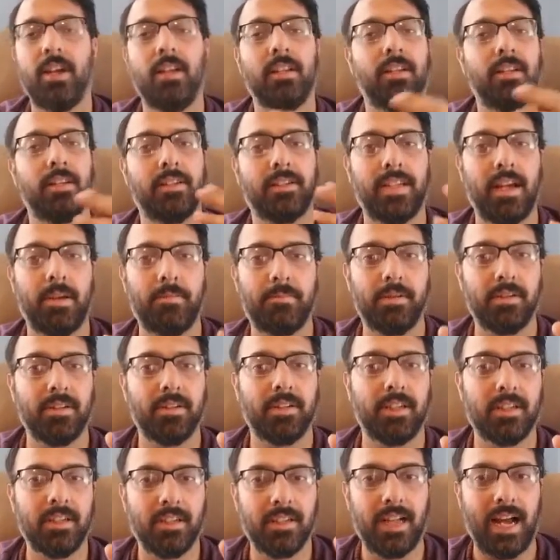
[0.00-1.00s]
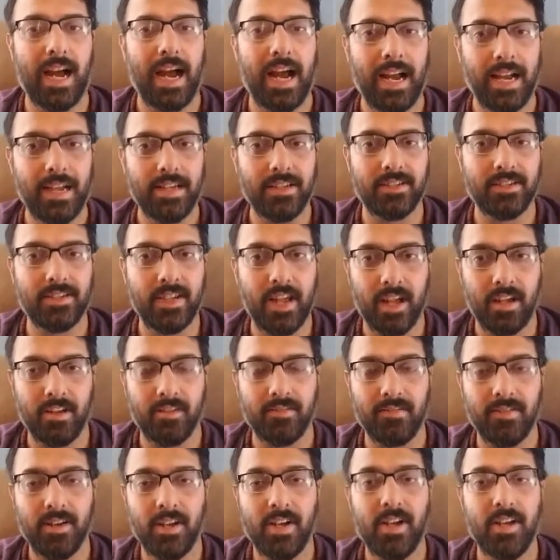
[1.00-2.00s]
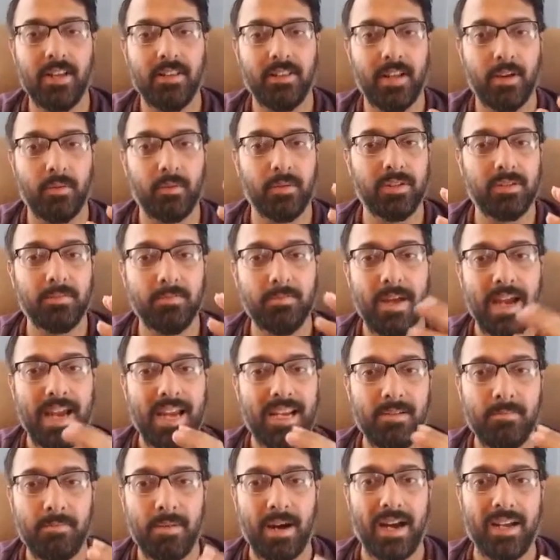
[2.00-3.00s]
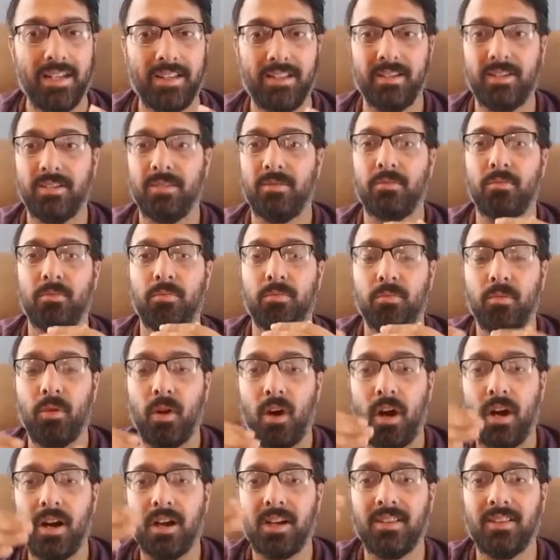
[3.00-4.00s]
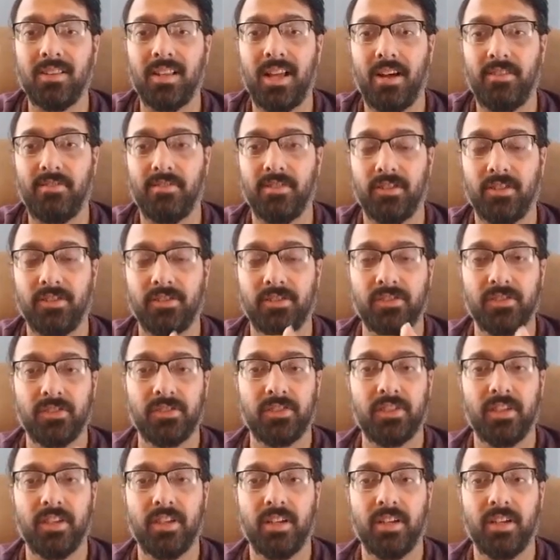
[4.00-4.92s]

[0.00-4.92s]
the separate little I self that was made by the wrong levels,